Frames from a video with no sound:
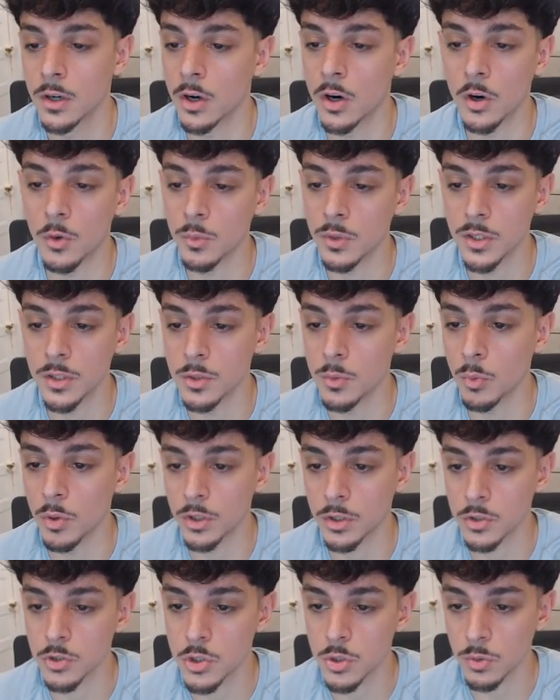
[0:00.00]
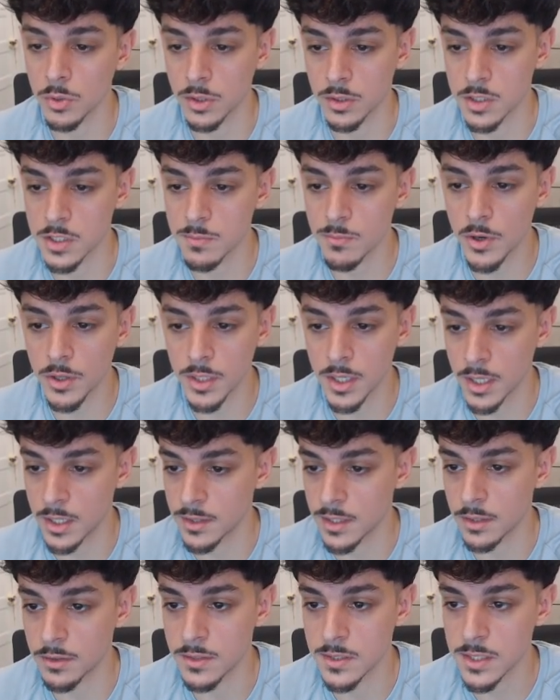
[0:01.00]
are really the one controlling this market and
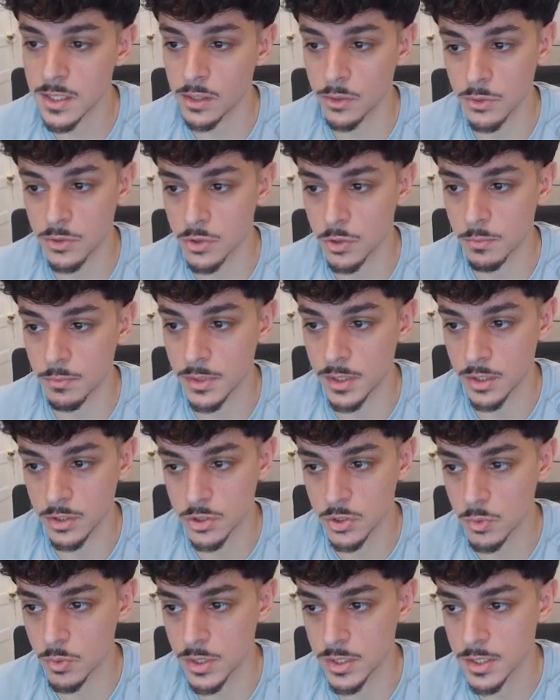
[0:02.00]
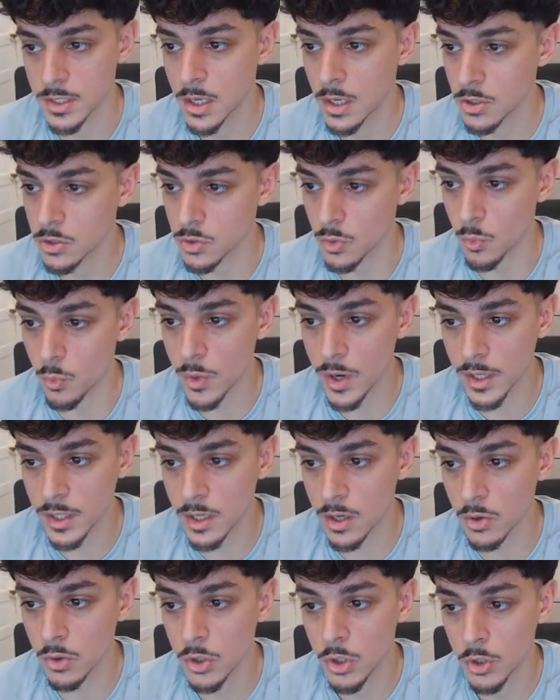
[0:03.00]
that the sellers are being squeezed. So right
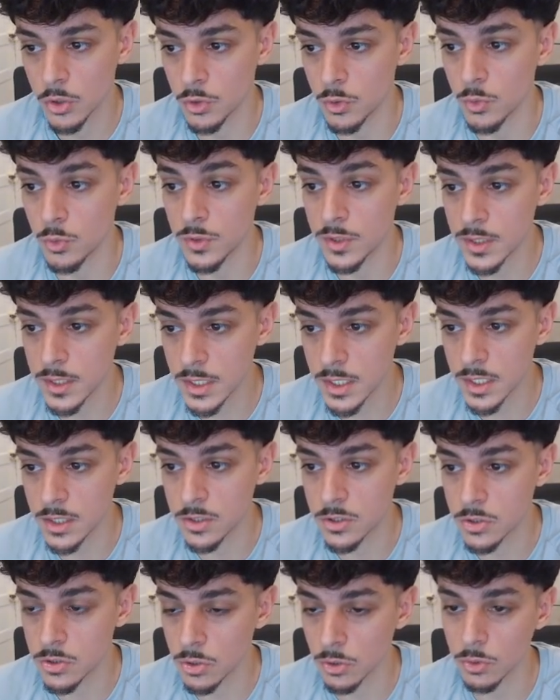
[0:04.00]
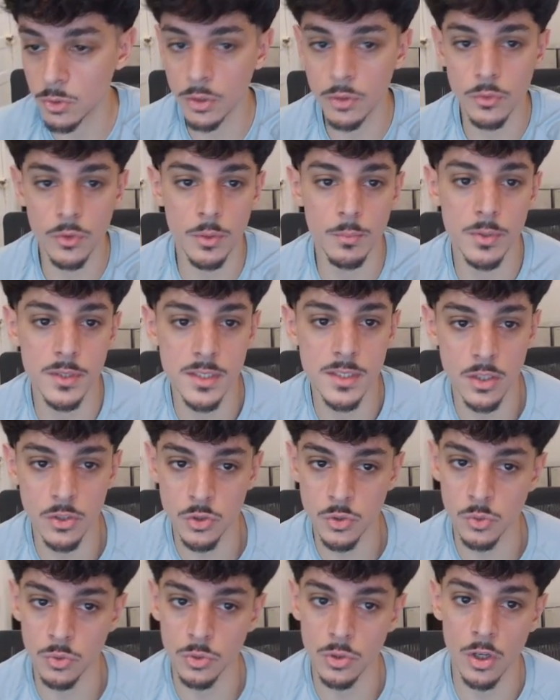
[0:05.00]
now you need to look for a
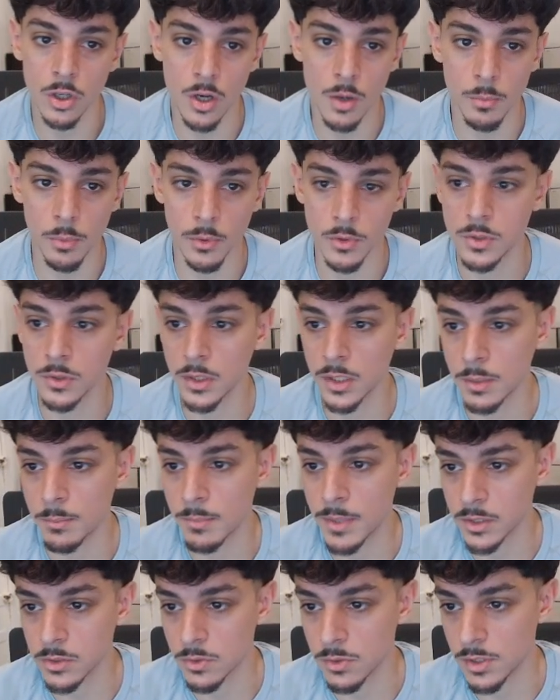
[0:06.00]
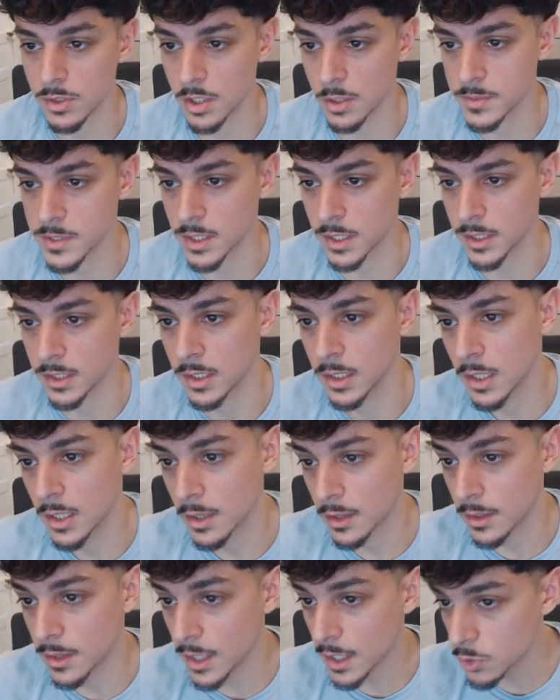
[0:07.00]
potential long opportunity back to the upside.
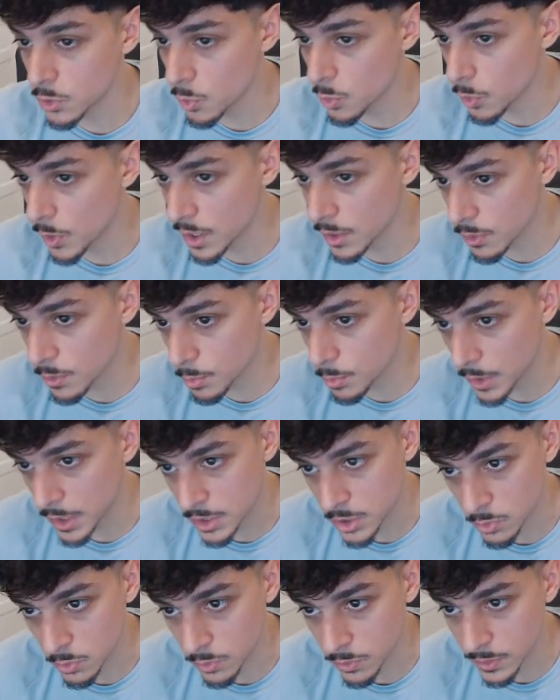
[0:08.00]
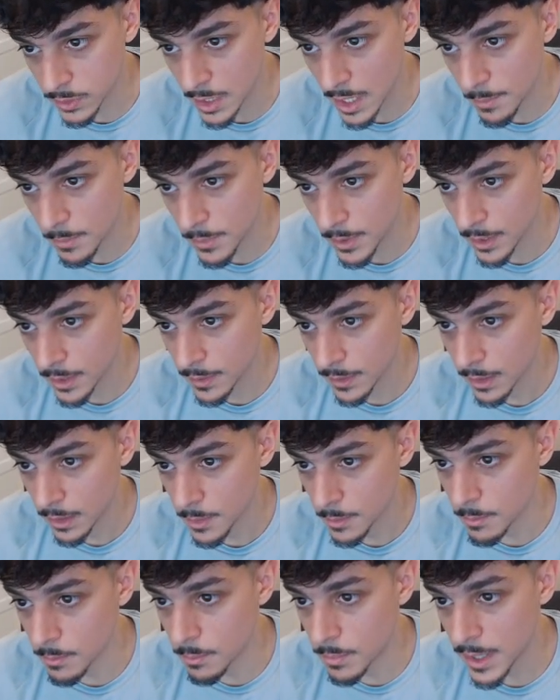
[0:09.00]
Then you wait for price to tap
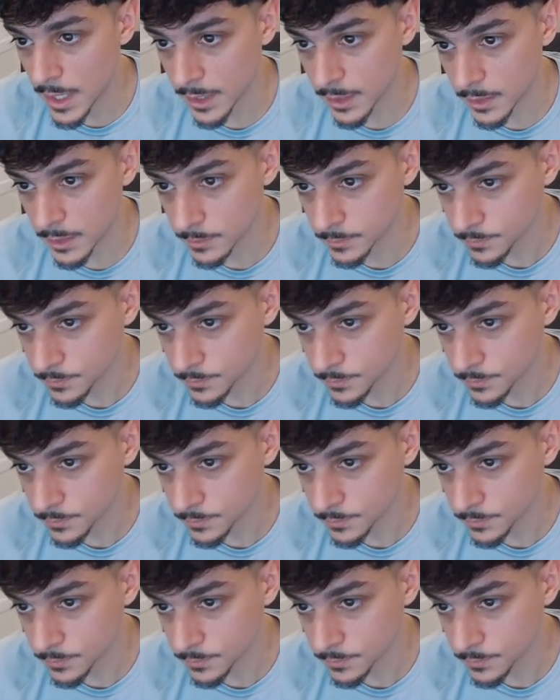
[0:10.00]
back